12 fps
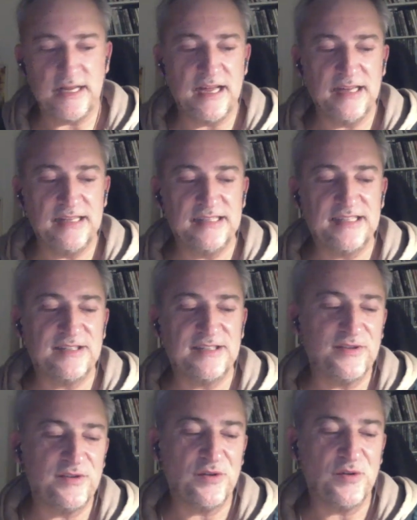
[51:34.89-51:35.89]
And it's
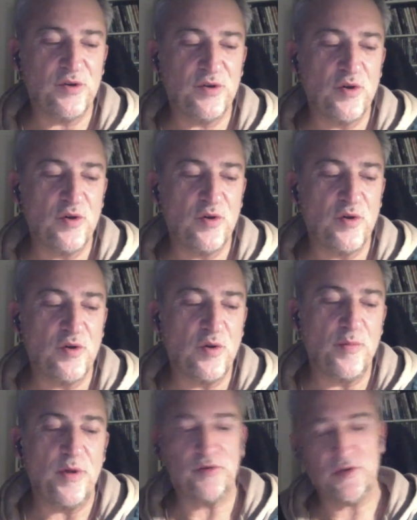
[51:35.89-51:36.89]

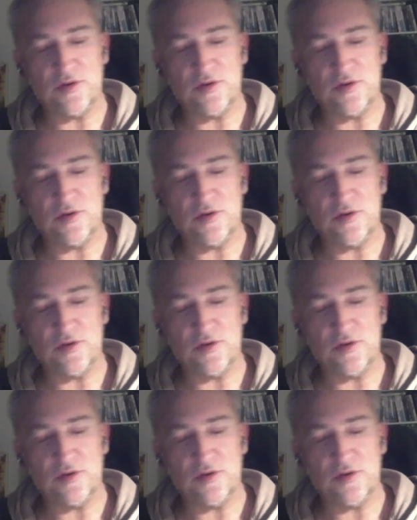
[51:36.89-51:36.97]
about